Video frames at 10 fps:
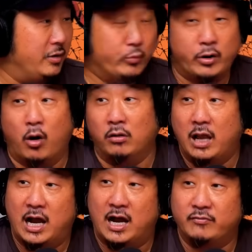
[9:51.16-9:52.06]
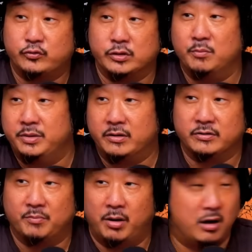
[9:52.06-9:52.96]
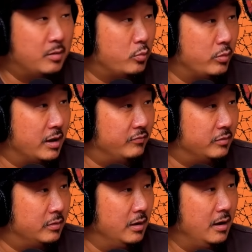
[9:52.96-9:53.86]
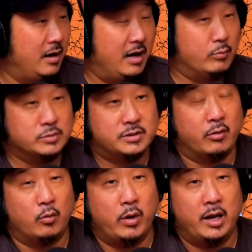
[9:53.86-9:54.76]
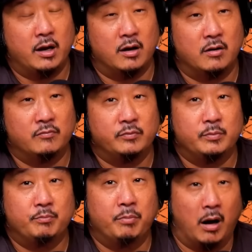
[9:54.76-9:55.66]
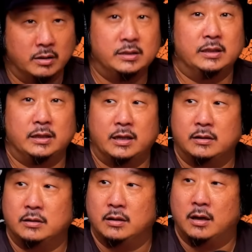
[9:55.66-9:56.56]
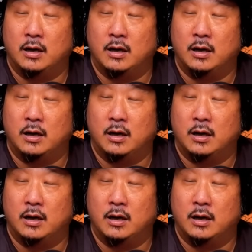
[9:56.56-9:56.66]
and they would all laugh, drink a beer at the pub or whatever. And it was their way of bonding and